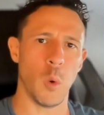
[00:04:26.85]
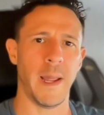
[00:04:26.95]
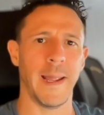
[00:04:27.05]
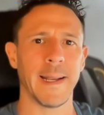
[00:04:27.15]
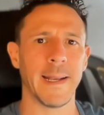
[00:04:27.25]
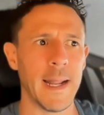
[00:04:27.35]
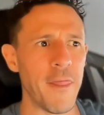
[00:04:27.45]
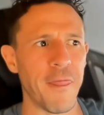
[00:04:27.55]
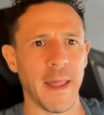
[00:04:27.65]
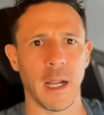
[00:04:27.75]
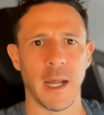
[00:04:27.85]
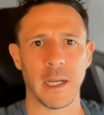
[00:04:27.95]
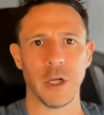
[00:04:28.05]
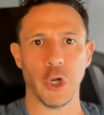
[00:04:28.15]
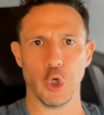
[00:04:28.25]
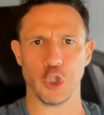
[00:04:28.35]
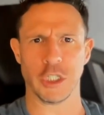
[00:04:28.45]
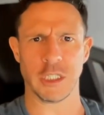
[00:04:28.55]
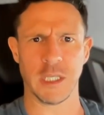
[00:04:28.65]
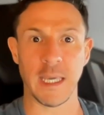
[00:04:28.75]
I had nothing. I had no
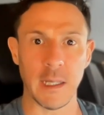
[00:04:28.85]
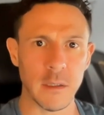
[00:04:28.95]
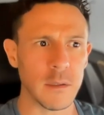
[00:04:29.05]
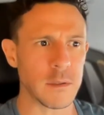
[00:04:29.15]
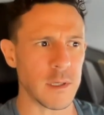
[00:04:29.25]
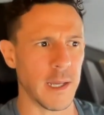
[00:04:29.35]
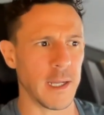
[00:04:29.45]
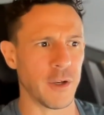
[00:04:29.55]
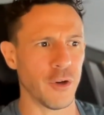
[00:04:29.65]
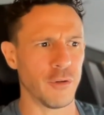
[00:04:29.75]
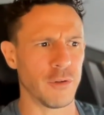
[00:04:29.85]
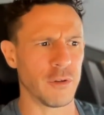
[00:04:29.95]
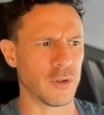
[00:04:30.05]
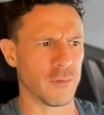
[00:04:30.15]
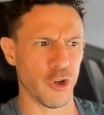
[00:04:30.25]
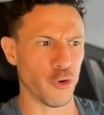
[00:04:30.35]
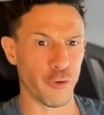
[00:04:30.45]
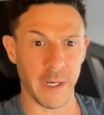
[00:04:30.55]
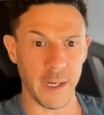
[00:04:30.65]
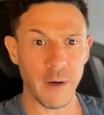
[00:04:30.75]
skills. I had no
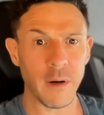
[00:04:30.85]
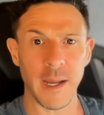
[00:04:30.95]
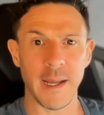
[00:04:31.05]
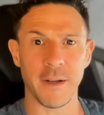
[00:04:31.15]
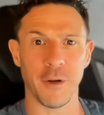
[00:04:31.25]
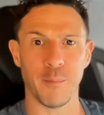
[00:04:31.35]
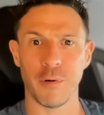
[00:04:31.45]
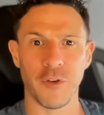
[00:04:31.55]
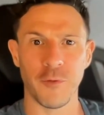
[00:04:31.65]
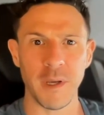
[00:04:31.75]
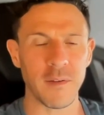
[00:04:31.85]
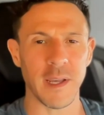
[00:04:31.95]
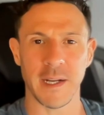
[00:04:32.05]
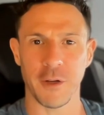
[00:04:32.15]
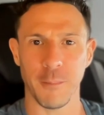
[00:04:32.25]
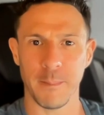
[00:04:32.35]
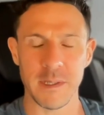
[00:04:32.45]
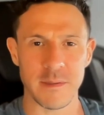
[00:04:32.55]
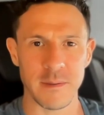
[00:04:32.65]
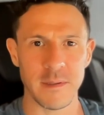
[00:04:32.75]
career. I had no prospects. I had no
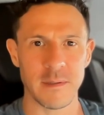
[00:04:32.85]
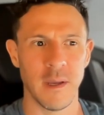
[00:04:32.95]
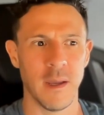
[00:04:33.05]
business.